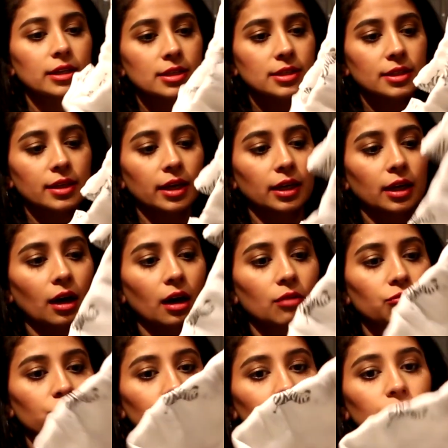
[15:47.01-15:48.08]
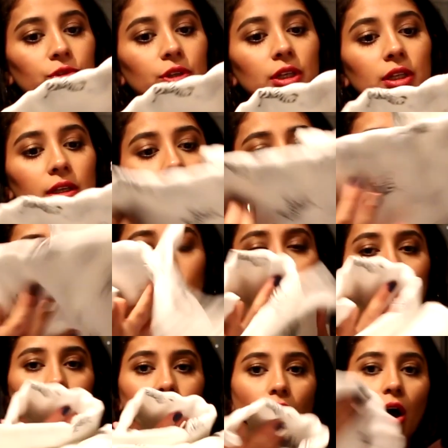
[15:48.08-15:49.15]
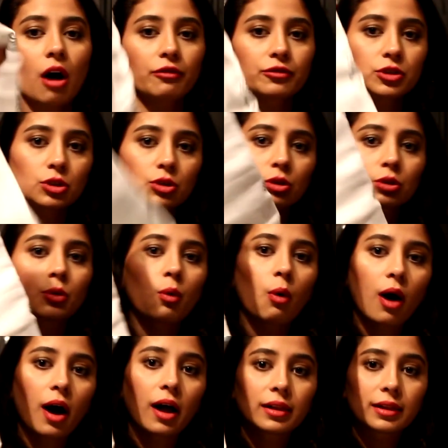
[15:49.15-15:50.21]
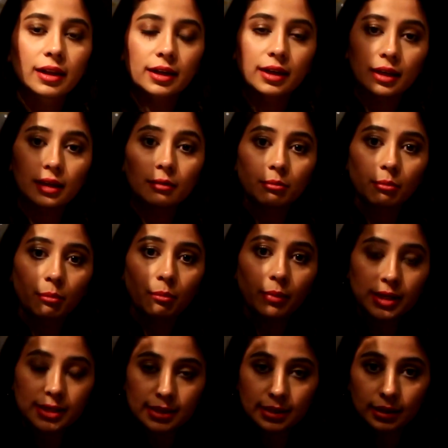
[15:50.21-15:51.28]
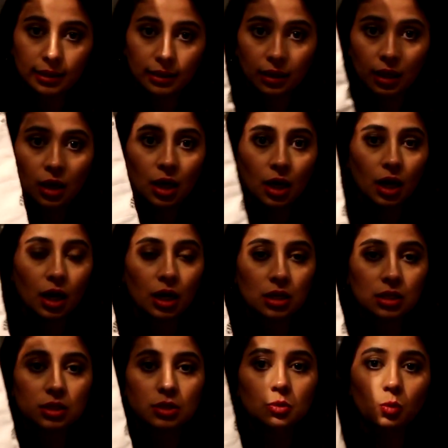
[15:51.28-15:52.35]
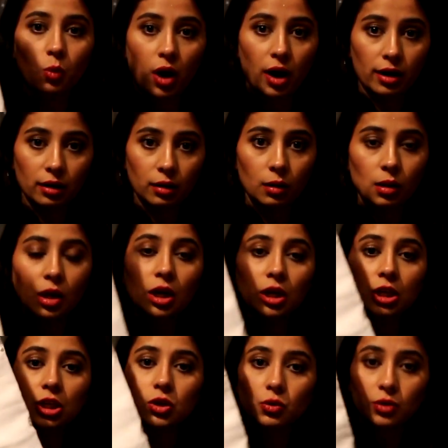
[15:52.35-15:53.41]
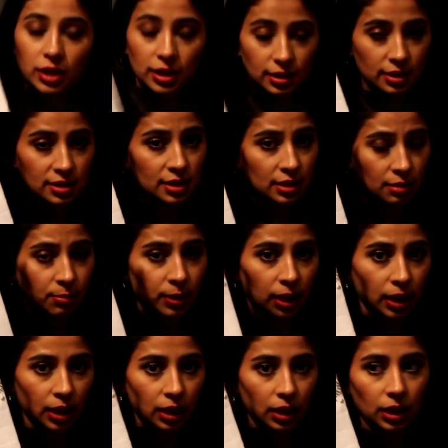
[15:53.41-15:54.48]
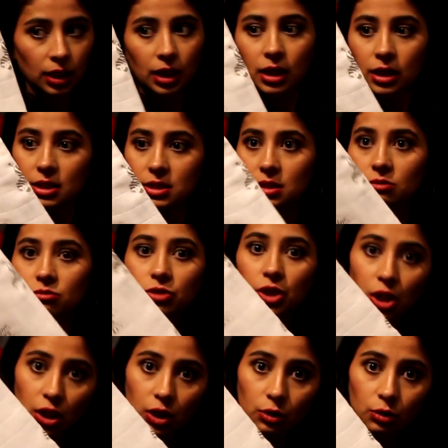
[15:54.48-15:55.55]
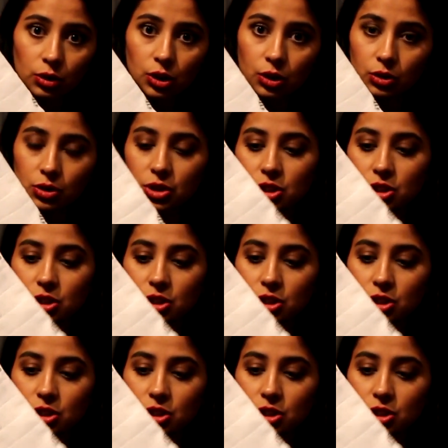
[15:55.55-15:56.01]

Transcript: it's like a really, really soft, good quality muslin swaddle. You need this at the beginning, and it's a really good